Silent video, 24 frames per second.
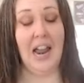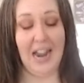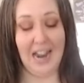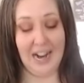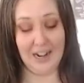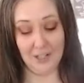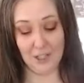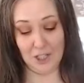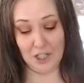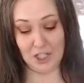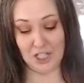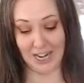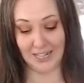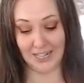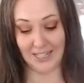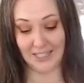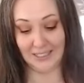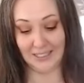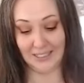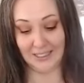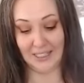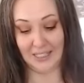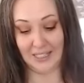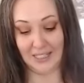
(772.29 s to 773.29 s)

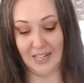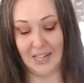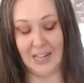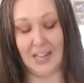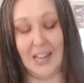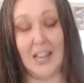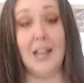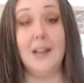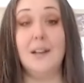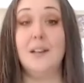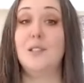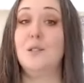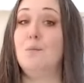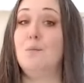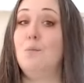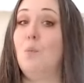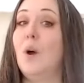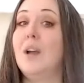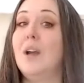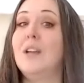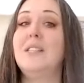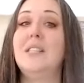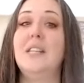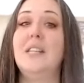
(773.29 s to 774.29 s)
Energetically, it is
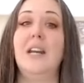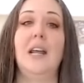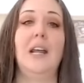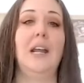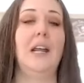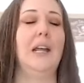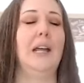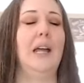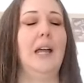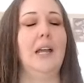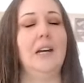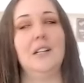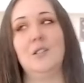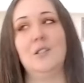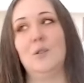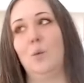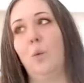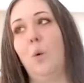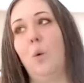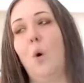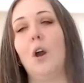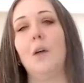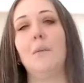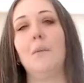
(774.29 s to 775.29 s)
moistening, it is
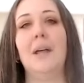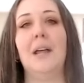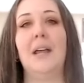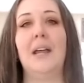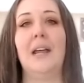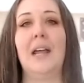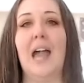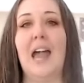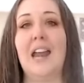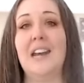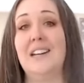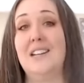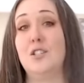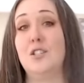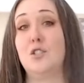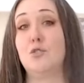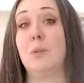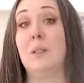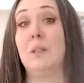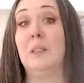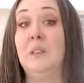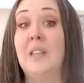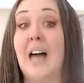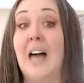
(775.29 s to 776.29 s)
warming, and it
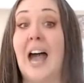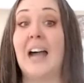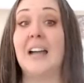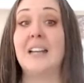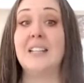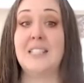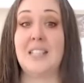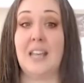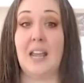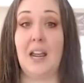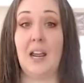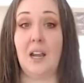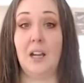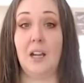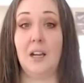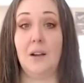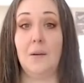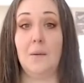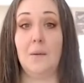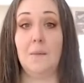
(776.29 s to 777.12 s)
is relaxing.